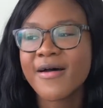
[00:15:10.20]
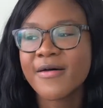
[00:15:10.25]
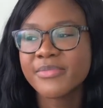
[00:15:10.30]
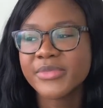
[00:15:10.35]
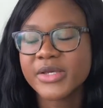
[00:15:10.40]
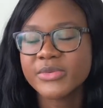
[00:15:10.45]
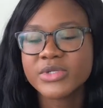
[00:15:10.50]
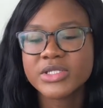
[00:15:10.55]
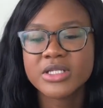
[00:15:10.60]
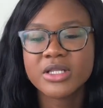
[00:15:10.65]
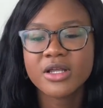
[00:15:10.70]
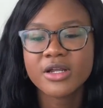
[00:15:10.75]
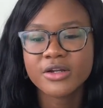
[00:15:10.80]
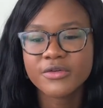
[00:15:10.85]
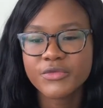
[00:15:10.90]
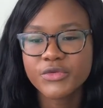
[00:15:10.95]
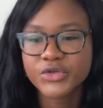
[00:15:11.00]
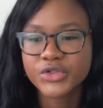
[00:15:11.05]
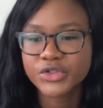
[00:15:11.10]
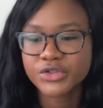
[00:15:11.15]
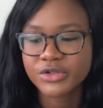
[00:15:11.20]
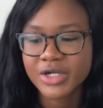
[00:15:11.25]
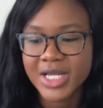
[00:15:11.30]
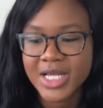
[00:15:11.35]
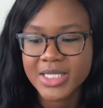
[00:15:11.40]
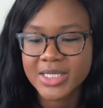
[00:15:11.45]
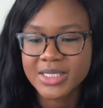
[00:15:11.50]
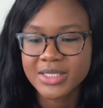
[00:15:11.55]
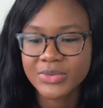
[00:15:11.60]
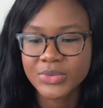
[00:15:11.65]
It was a lot of
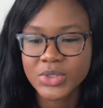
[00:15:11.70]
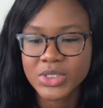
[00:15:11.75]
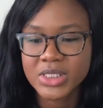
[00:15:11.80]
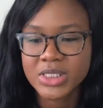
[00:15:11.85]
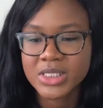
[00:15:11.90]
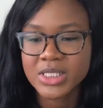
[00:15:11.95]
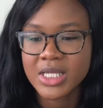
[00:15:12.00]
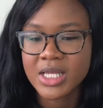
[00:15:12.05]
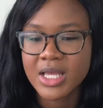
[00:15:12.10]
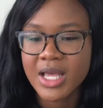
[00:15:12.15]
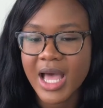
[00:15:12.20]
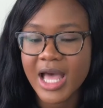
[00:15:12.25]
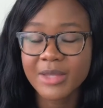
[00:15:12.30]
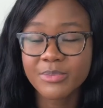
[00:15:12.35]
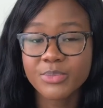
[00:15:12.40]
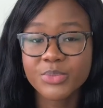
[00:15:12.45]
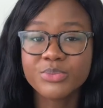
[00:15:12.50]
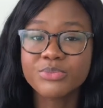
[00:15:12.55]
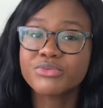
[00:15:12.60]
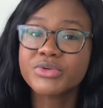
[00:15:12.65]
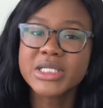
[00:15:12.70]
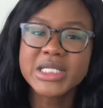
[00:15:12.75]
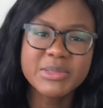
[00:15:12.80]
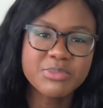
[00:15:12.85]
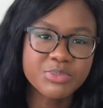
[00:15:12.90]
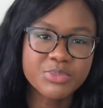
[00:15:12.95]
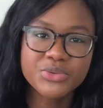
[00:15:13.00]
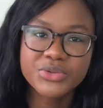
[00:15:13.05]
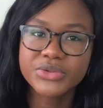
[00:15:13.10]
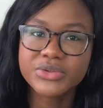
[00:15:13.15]
stress. I
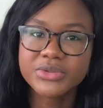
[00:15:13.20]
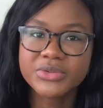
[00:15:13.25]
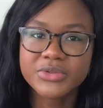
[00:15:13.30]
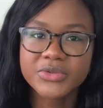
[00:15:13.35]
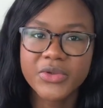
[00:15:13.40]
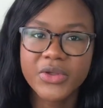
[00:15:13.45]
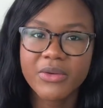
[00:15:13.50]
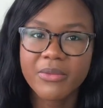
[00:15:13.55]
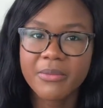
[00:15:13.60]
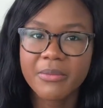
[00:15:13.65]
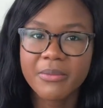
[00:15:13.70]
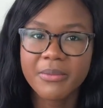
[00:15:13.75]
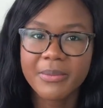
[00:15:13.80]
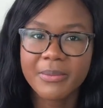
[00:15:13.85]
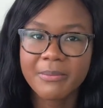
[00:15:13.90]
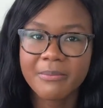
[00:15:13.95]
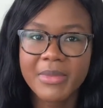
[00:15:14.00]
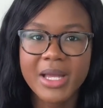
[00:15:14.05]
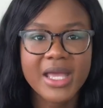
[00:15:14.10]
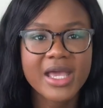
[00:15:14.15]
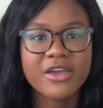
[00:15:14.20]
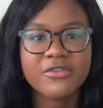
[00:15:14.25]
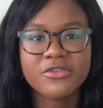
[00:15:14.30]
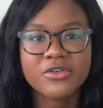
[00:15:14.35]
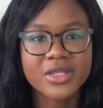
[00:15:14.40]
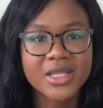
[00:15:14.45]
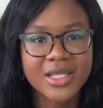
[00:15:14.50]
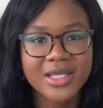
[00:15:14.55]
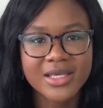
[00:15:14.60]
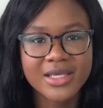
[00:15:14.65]
really put my
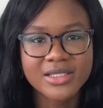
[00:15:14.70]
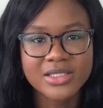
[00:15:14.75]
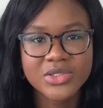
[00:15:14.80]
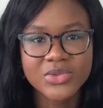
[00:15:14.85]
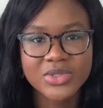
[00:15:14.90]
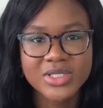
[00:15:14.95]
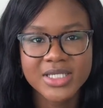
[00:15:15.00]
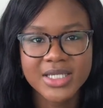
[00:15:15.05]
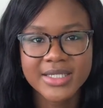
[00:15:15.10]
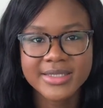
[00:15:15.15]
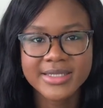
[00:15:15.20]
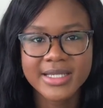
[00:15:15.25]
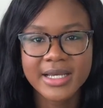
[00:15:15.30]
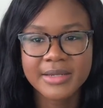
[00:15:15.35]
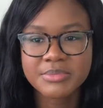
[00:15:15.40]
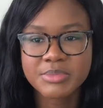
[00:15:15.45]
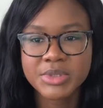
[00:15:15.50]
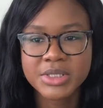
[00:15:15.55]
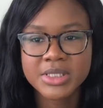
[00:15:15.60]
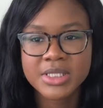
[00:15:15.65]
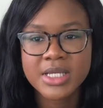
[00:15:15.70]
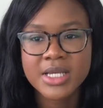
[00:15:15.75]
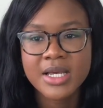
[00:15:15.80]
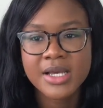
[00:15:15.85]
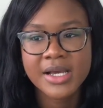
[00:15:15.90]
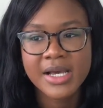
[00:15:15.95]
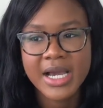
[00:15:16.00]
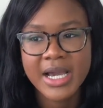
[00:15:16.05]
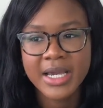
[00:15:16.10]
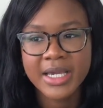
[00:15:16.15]
everything into the exams.
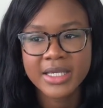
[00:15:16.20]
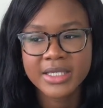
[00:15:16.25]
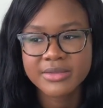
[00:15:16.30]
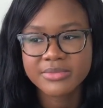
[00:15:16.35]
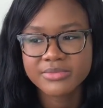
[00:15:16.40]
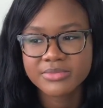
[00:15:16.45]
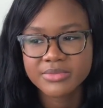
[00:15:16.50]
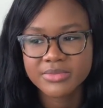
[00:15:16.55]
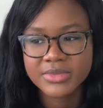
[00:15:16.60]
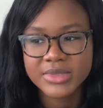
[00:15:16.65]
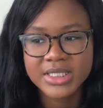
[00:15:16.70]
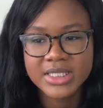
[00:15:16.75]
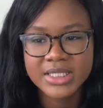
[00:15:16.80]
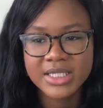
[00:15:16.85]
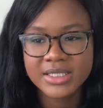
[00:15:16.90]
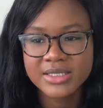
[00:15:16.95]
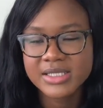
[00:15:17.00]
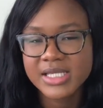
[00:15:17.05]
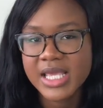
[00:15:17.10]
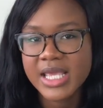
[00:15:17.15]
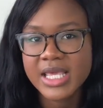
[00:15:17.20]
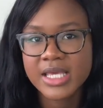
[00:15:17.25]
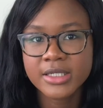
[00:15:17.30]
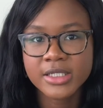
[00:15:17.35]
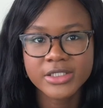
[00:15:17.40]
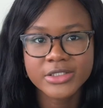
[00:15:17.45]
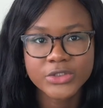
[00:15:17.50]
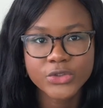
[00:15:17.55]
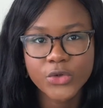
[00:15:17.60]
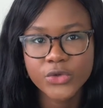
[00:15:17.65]
I didn't take
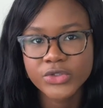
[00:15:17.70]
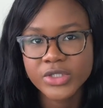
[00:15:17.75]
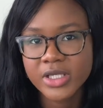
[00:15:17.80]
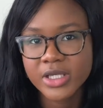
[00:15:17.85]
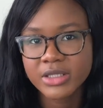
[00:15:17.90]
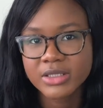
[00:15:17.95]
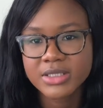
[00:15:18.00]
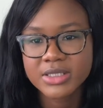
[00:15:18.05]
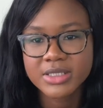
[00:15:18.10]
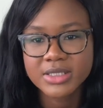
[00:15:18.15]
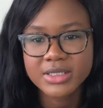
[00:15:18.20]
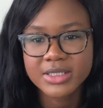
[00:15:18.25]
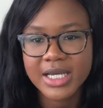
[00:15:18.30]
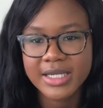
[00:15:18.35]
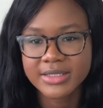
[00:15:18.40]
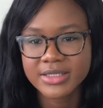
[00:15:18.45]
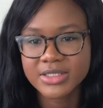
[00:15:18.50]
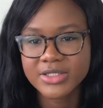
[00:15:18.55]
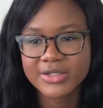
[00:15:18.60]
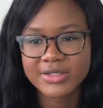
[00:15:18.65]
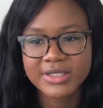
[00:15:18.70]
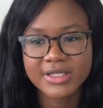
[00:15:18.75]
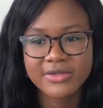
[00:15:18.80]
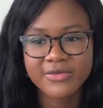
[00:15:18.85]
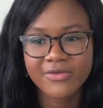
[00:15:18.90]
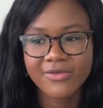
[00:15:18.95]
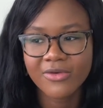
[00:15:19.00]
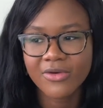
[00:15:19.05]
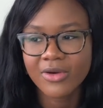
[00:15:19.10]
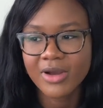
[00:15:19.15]
any shortcuts. I studied
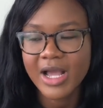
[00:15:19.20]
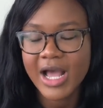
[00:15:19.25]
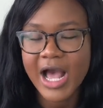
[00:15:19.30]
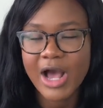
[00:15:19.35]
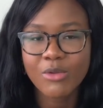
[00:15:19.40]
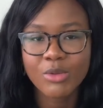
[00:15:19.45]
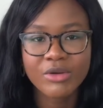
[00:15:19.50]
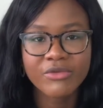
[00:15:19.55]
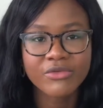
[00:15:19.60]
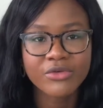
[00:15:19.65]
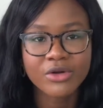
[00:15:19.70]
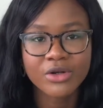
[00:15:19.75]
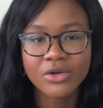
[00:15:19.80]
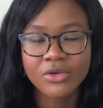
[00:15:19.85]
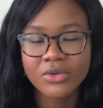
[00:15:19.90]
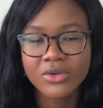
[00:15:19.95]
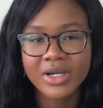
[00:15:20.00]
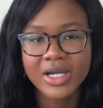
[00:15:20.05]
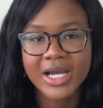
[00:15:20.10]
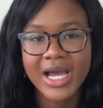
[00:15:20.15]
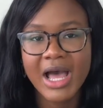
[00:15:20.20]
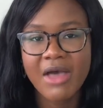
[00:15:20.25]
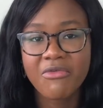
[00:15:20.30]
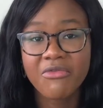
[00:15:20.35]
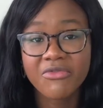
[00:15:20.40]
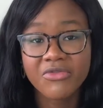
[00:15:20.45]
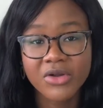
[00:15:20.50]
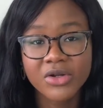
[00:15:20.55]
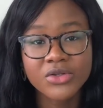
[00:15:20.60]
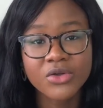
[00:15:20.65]
for however long I
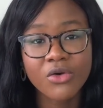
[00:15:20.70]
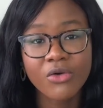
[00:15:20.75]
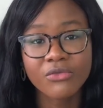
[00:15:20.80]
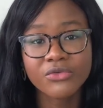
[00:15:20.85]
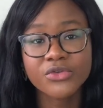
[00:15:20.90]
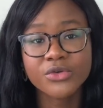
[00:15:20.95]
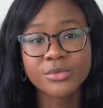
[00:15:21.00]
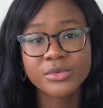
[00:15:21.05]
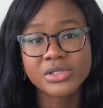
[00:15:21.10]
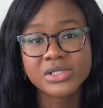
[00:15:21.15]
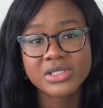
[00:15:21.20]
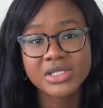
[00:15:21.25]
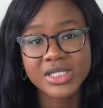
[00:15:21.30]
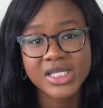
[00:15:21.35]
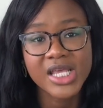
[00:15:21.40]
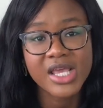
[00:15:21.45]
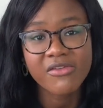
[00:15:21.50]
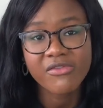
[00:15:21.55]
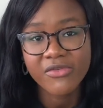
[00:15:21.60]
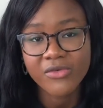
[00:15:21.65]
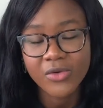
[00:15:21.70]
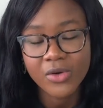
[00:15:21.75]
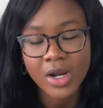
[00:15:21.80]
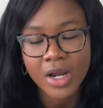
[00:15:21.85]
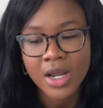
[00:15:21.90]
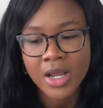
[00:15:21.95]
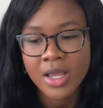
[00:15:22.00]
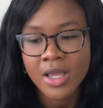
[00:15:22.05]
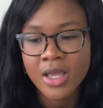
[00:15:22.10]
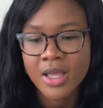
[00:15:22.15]
felt comfortable studying
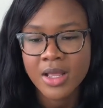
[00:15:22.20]
for.